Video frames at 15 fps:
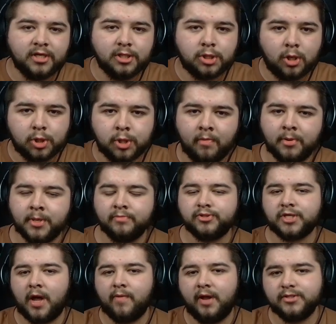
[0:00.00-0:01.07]
it is Josh from FM
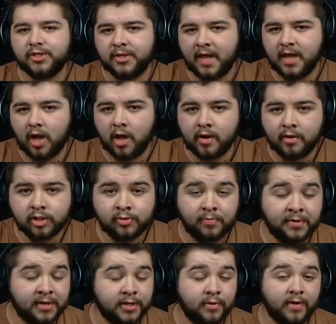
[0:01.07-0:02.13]
Scout, and today I'm going to be
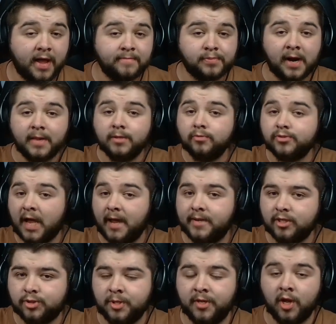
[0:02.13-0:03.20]
bringing you a brand new
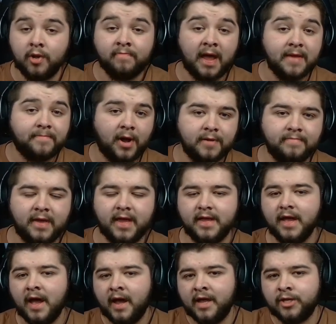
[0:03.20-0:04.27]
tactics video made by me.
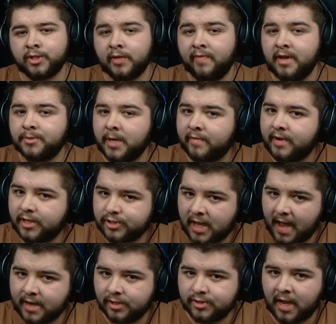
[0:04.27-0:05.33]
It's going to be a very
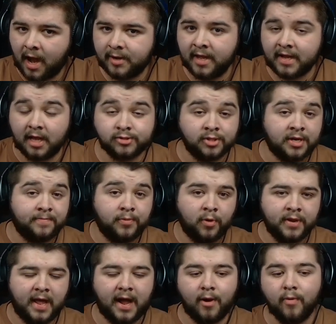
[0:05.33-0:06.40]
attacking tactic, as I did
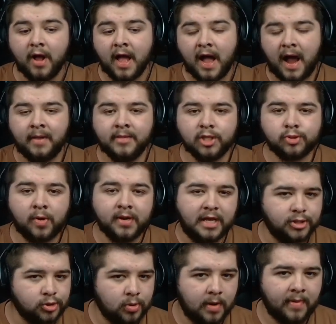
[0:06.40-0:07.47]
point out, and this one
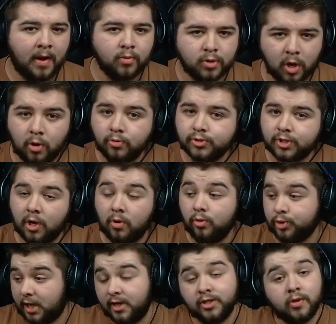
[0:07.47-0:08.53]
is all about goals,
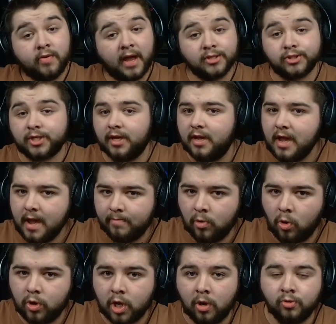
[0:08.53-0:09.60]
goals, and you guessed it,
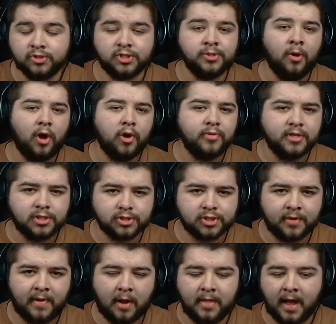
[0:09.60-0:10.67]
more goals. It's not only just
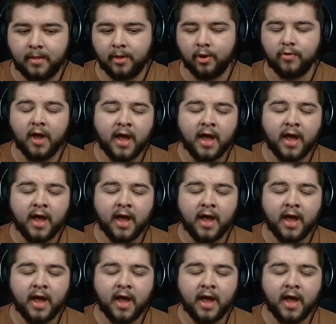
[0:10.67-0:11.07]
about that though.